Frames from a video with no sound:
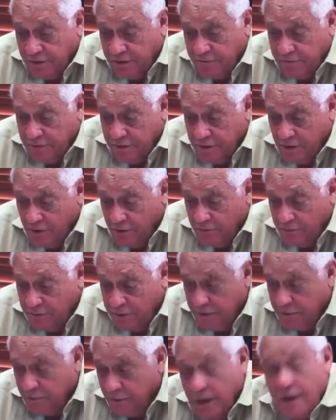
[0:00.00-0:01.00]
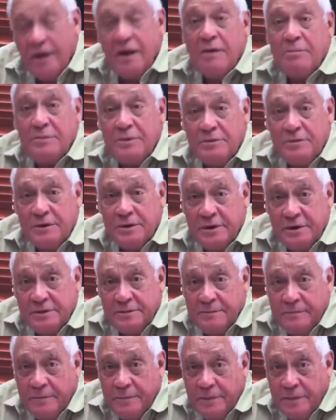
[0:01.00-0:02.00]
And if the young people are happy with it,